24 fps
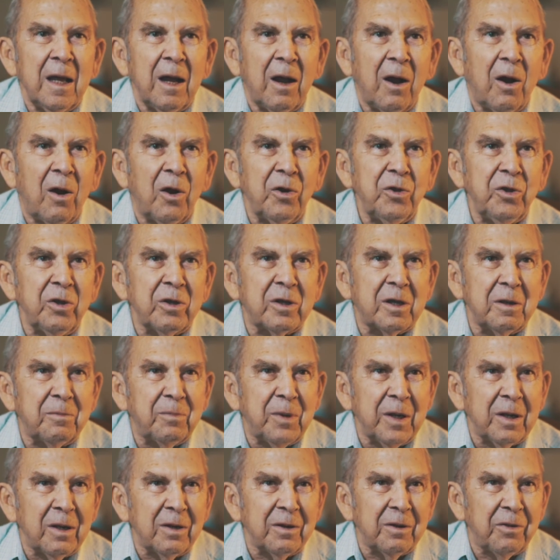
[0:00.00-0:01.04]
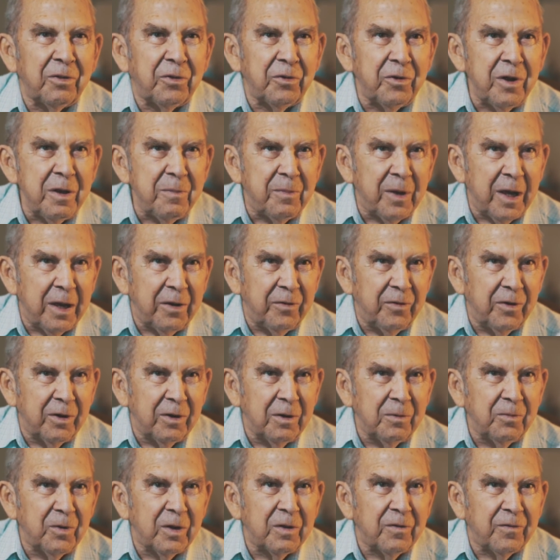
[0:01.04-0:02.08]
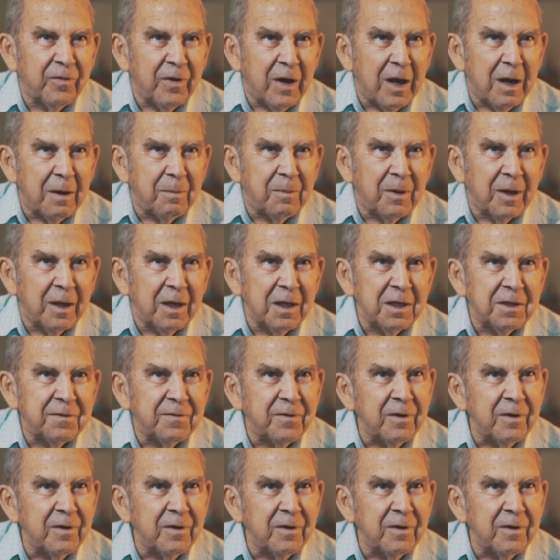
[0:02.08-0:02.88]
or you could build a 3-bedroom with a fireplace